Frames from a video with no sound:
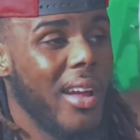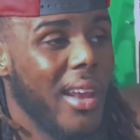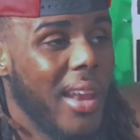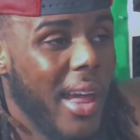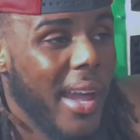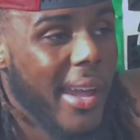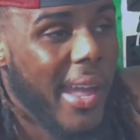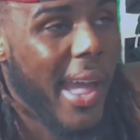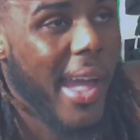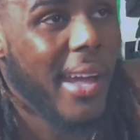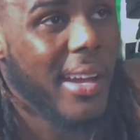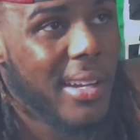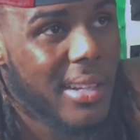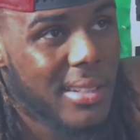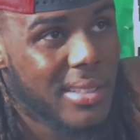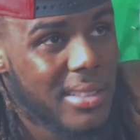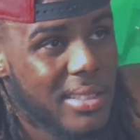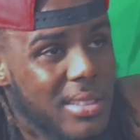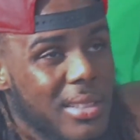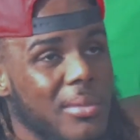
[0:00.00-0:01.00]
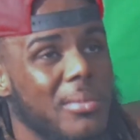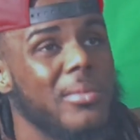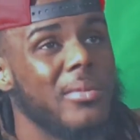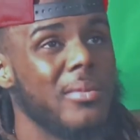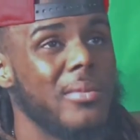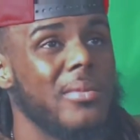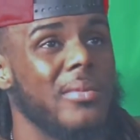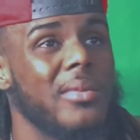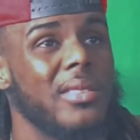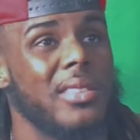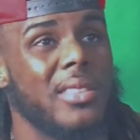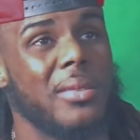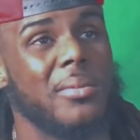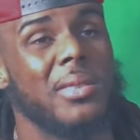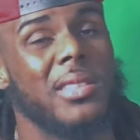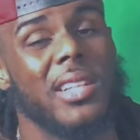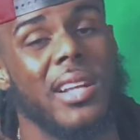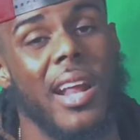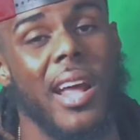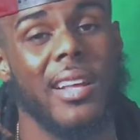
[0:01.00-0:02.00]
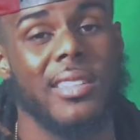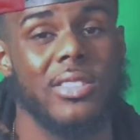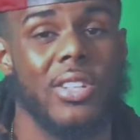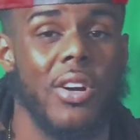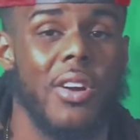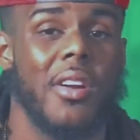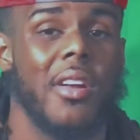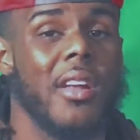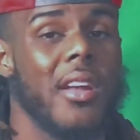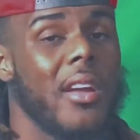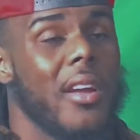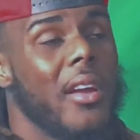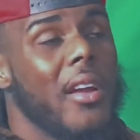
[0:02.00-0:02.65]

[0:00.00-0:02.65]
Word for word: like some some shit at Target,